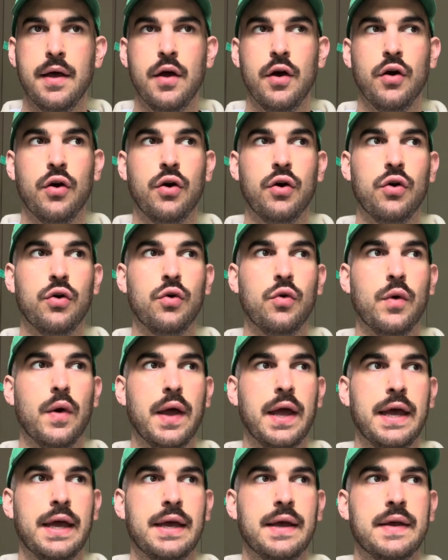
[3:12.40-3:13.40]
who
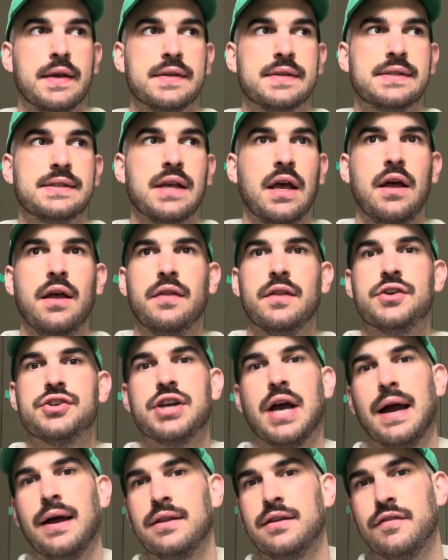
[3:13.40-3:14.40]
is the
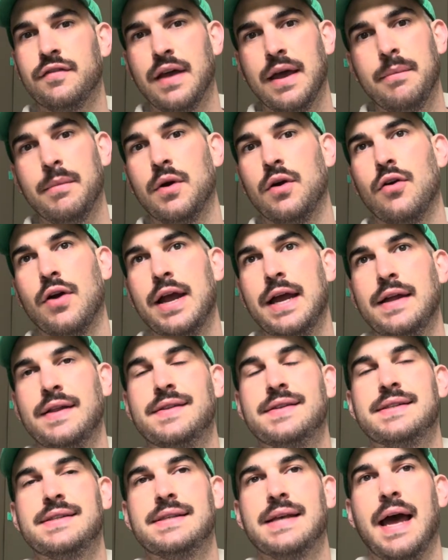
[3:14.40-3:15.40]
child of
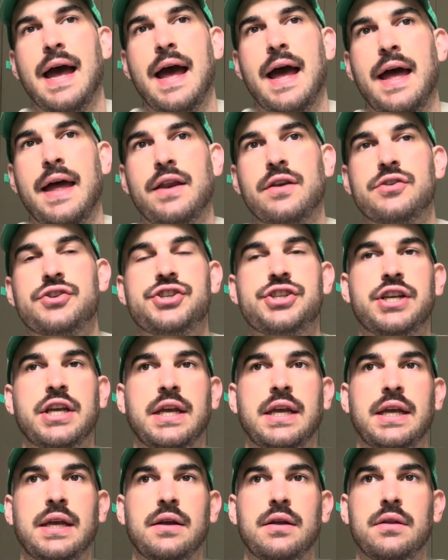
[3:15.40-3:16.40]
immigrants, and
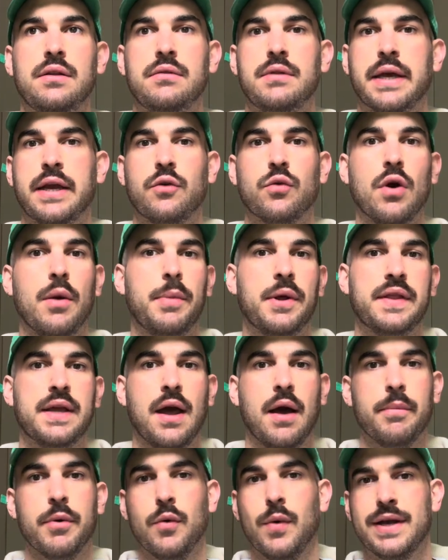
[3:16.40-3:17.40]
she like grew up on the
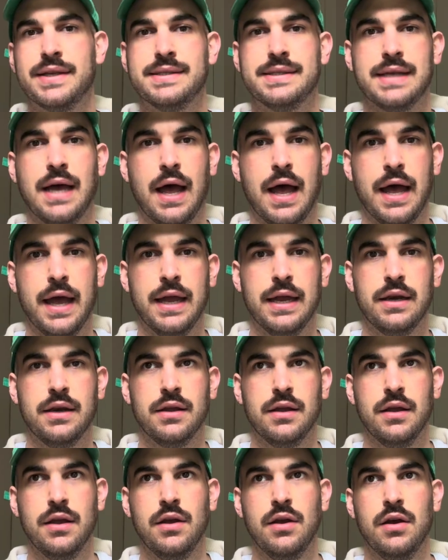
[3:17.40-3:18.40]
Upper West Side
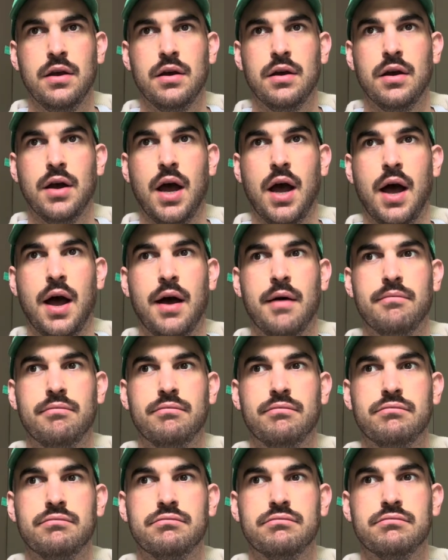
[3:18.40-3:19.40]

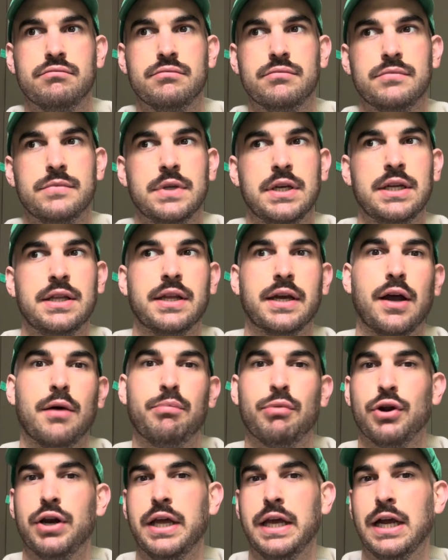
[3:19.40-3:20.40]
um in like a
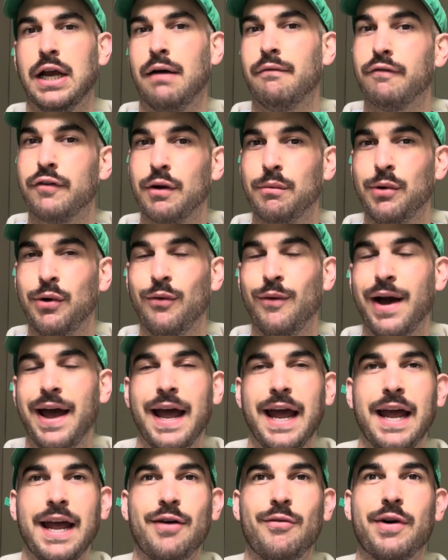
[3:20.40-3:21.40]
pretty comfortable
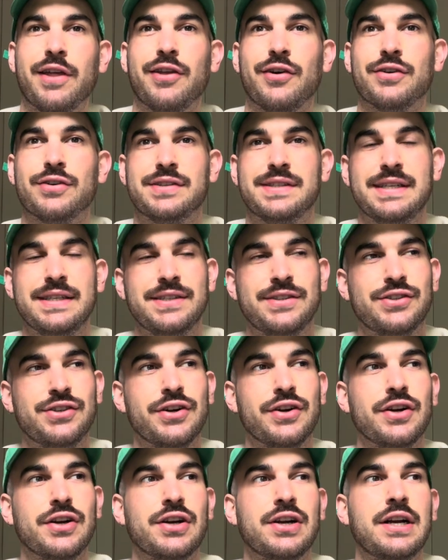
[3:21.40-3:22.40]
way with her
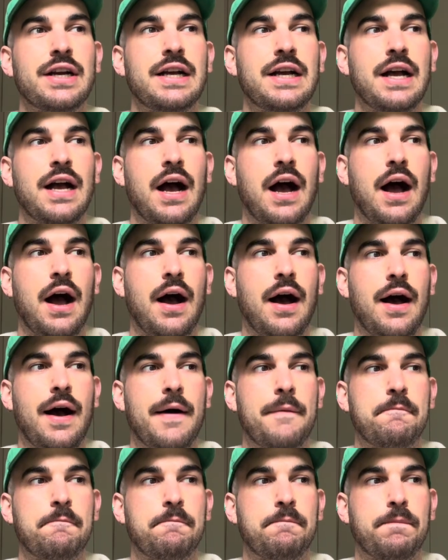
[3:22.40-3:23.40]
sister.
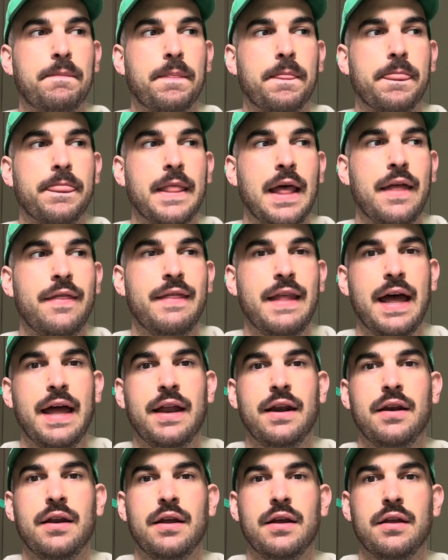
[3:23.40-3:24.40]
Um and
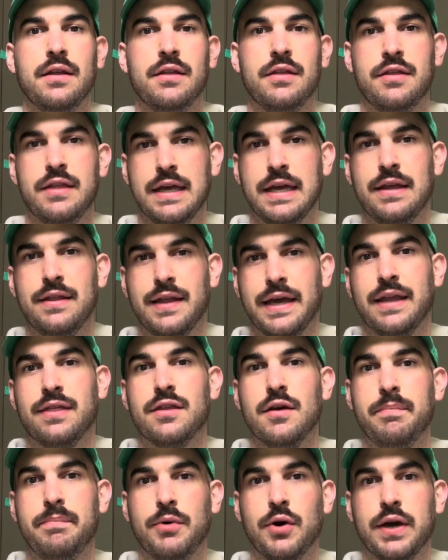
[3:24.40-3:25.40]
then
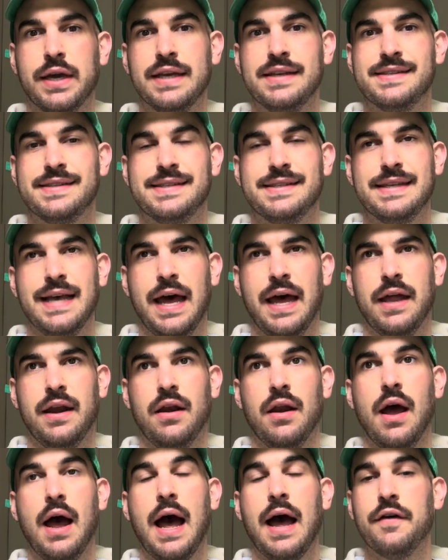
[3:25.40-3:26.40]
the book is set
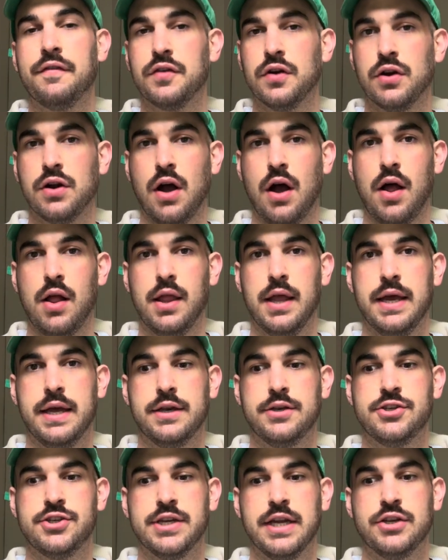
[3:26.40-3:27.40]
after
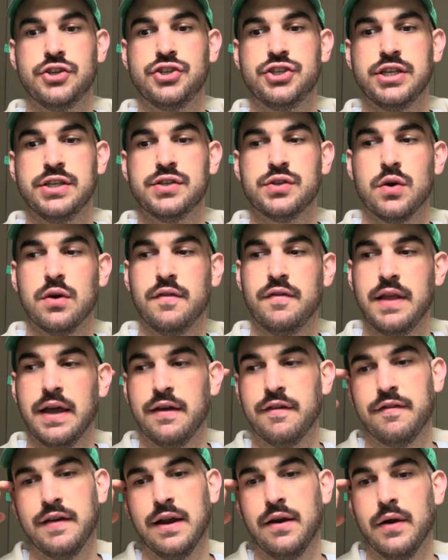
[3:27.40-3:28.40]
college and she's sort of like
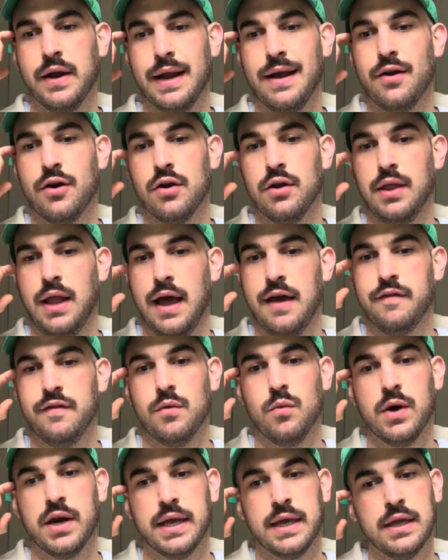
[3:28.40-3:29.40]
figuring out her life and
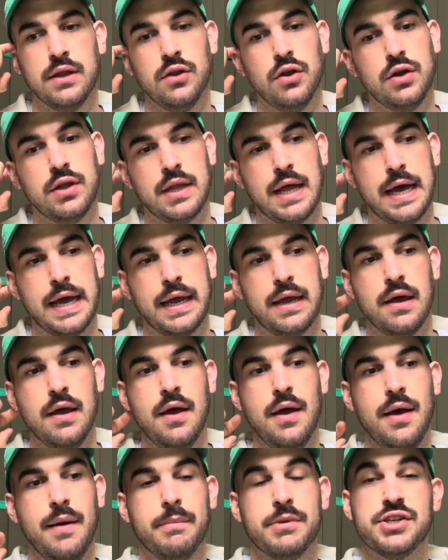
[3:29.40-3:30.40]
what it can look like,
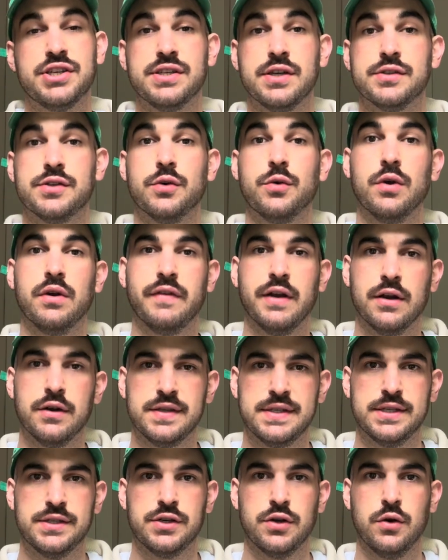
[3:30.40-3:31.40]
but she's also grieving her
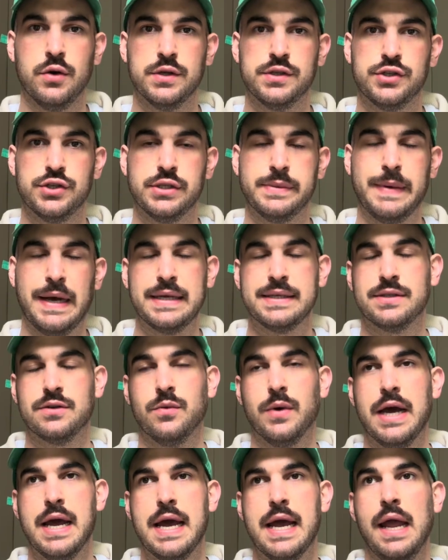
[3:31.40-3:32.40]
sister who has just passed
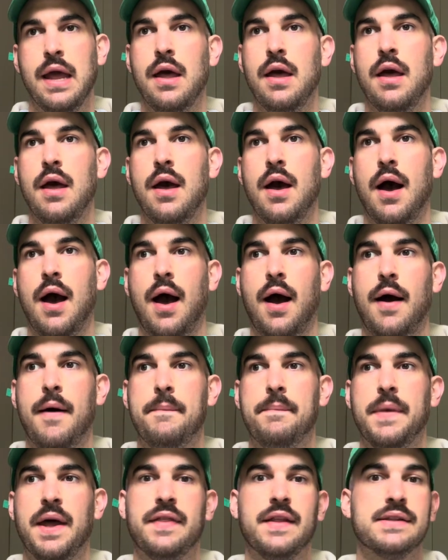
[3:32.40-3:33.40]
away.
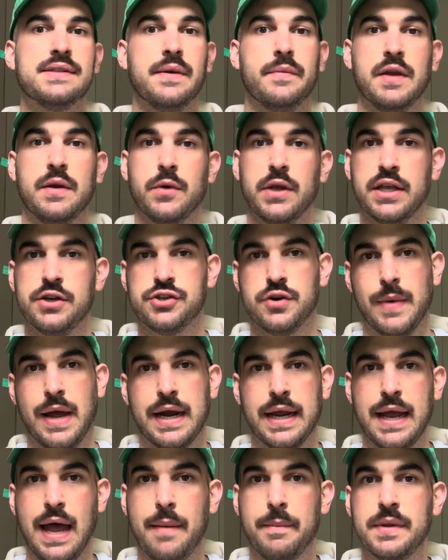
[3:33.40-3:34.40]
And then something really
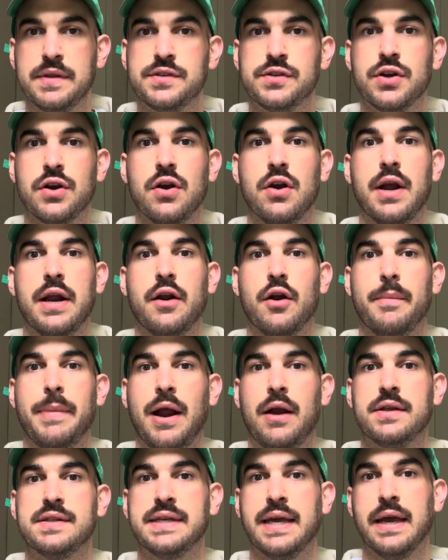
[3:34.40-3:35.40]
traumatic happens to her and her
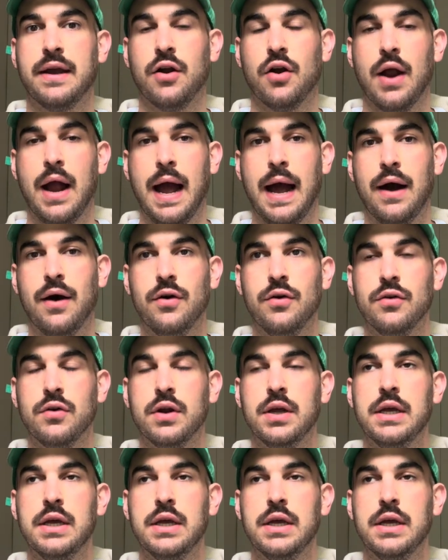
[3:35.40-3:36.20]
parents kick her out.